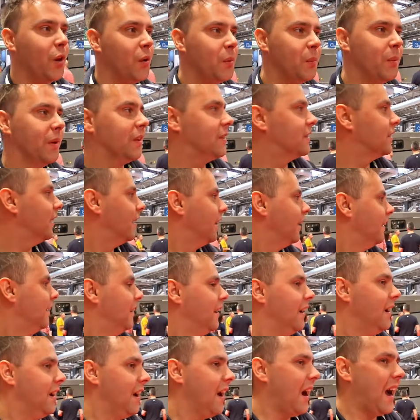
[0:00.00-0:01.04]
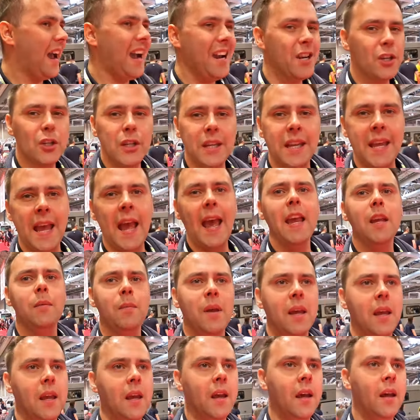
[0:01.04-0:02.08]
queue, but I actually
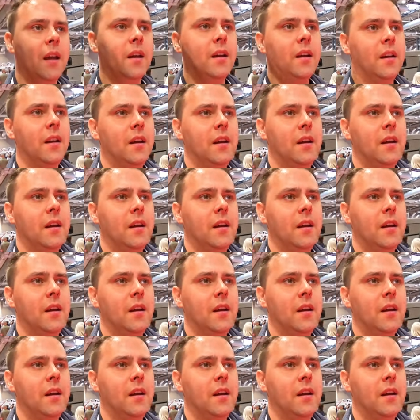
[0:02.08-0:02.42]
came here